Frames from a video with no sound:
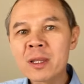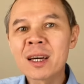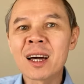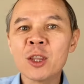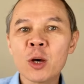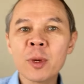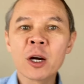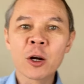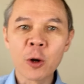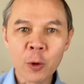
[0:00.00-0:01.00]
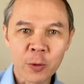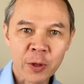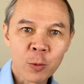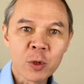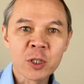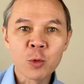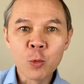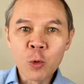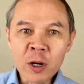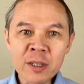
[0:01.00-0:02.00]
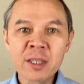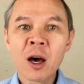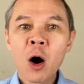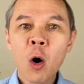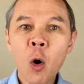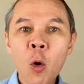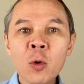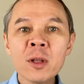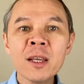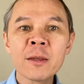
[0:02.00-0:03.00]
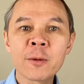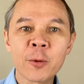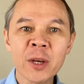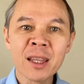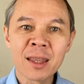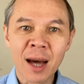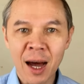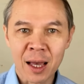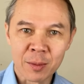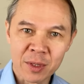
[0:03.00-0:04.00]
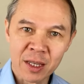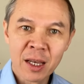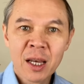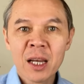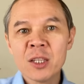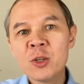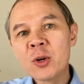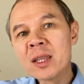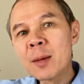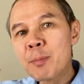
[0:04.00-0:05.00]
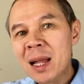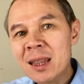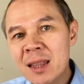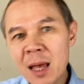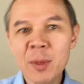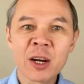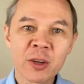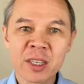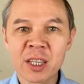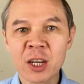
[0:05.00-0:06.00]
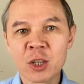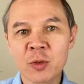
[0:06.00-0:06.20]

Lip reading: economic growth was worse only three times. During the pandemic recession